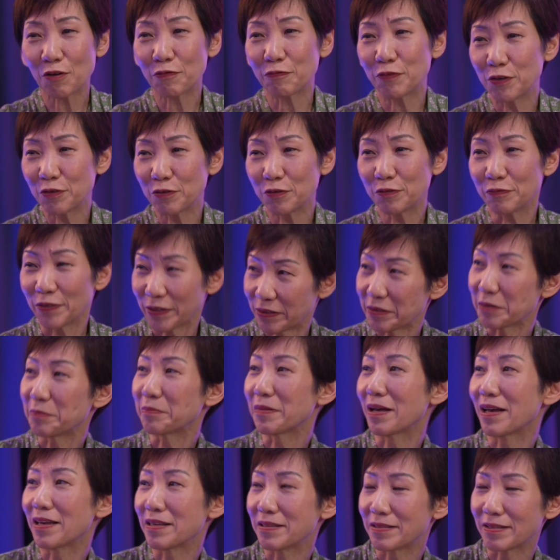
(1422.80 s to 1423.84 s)
feel
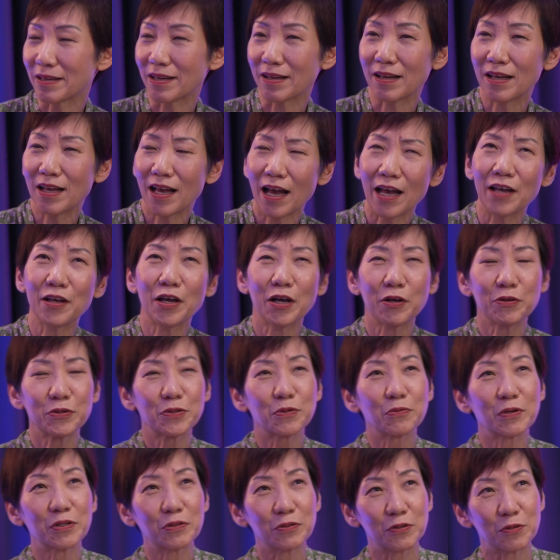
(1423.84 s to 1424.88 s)
victimized. I also
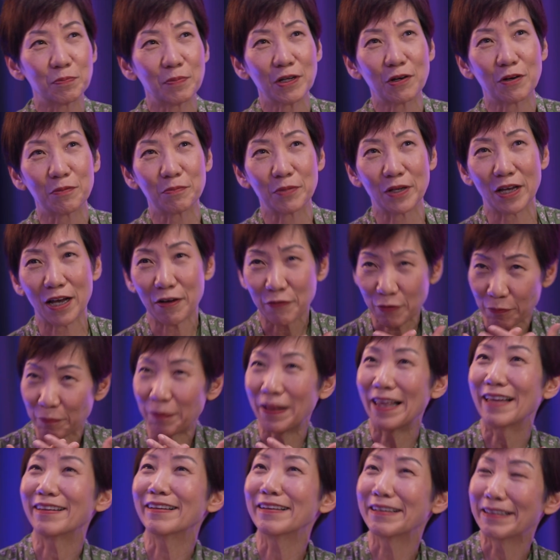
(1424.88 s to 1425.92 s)
want to speak on behalf of
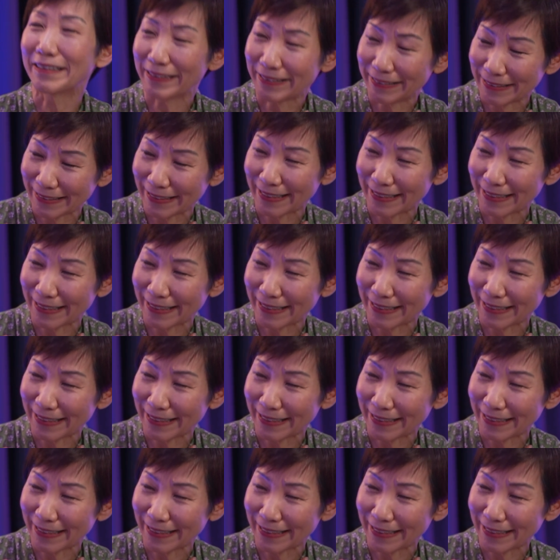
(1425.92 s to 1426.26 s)
planet Earth.